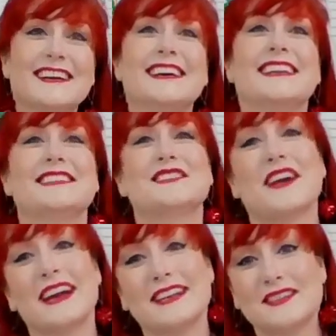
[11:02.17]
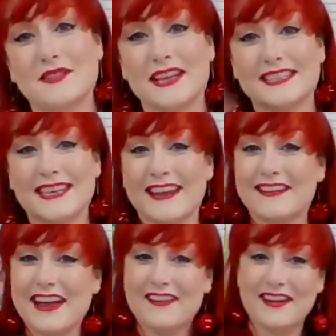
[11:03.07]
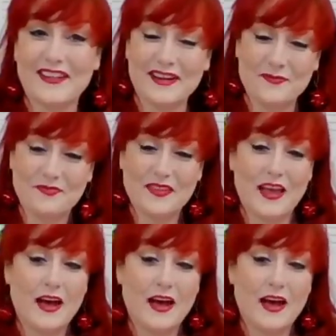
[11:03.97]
Good. Let's try it. Doing it together now. Here we go.